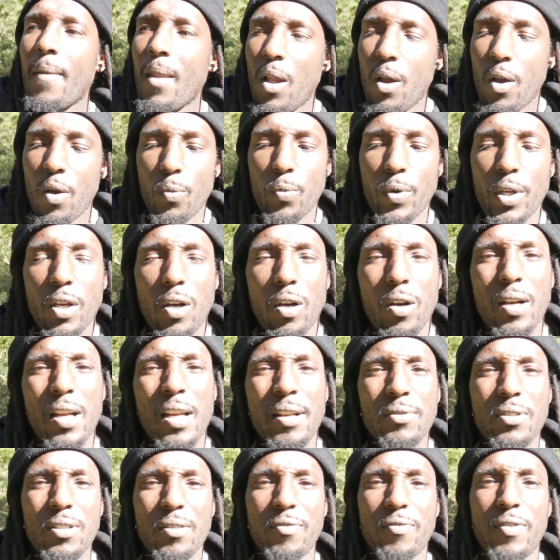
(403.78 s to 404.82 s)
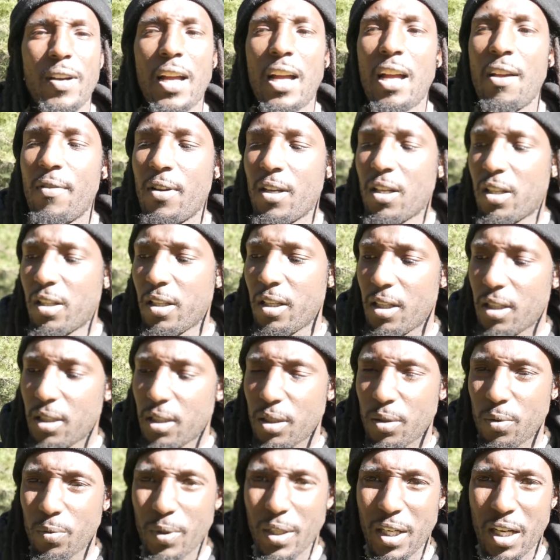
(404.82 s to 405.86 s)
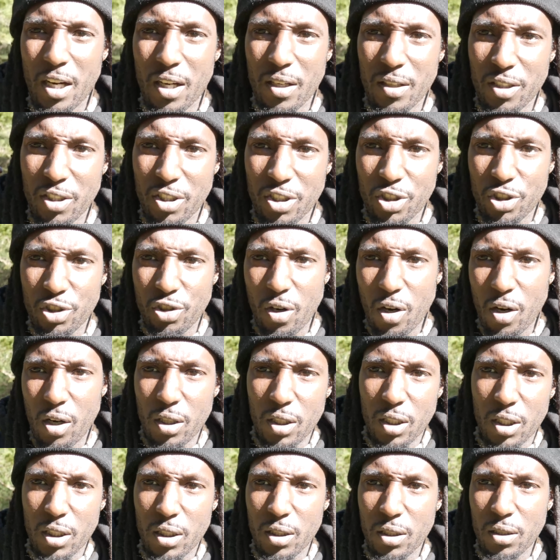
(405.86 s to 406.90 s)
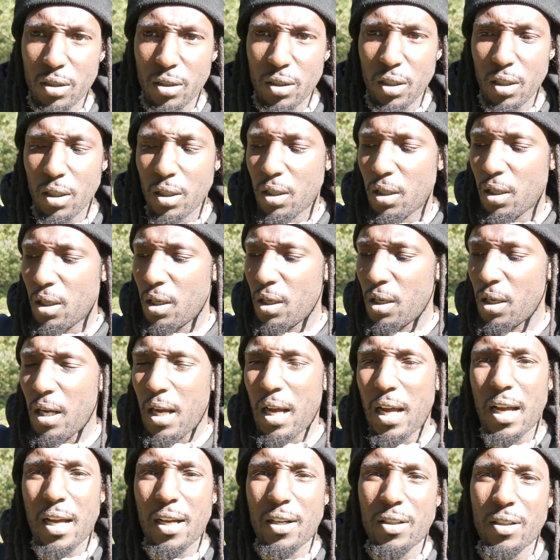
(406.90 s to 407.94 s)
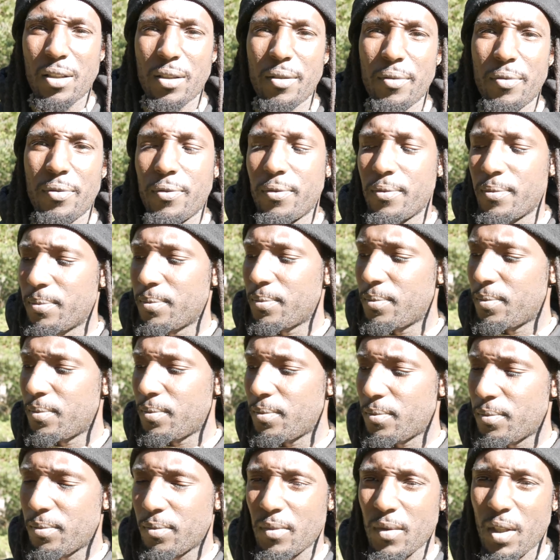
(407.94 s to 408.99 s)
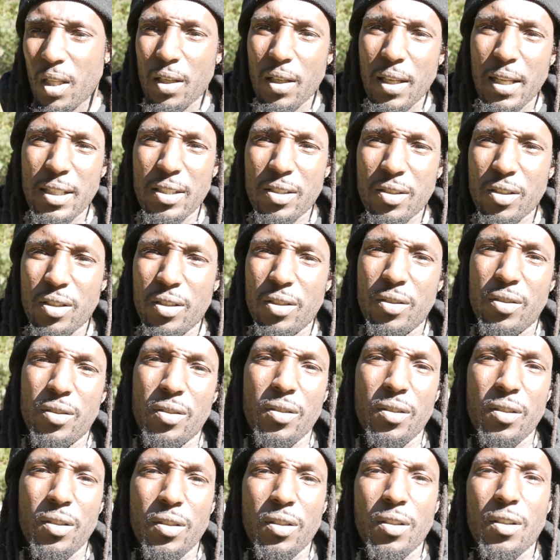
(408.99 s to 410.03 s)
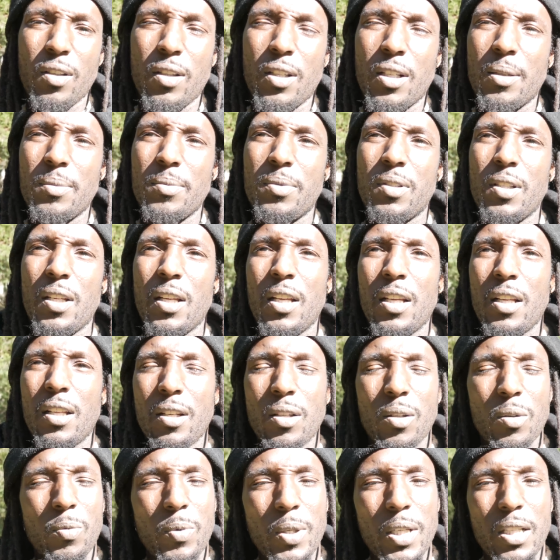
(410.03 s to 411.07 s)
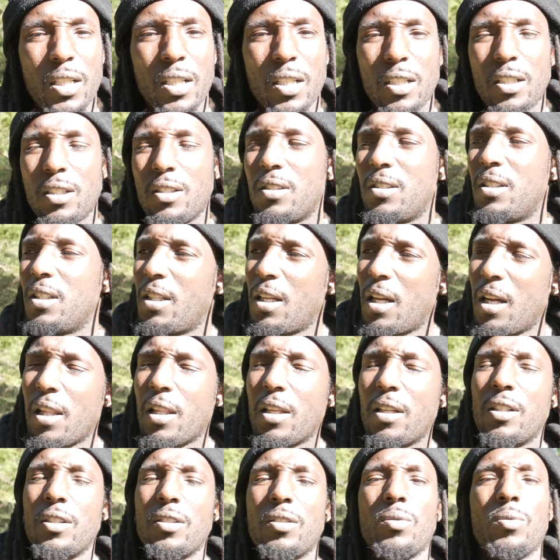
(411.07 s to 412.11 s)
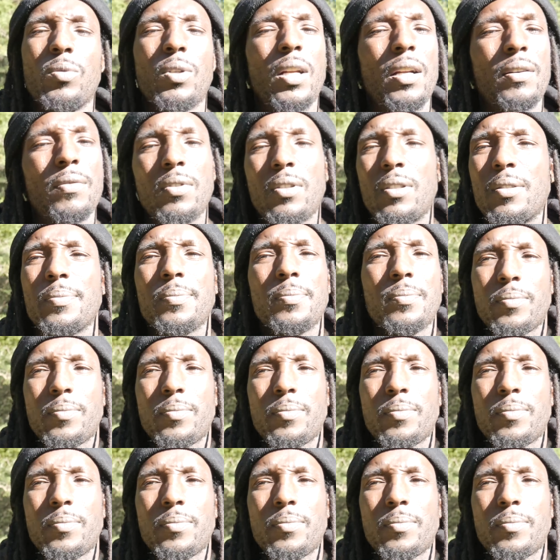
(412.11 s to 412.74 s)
and we all have to vibe. And clearly we are the strongest out of the lessers. You know what I'm saying? The weakers, the others, whatever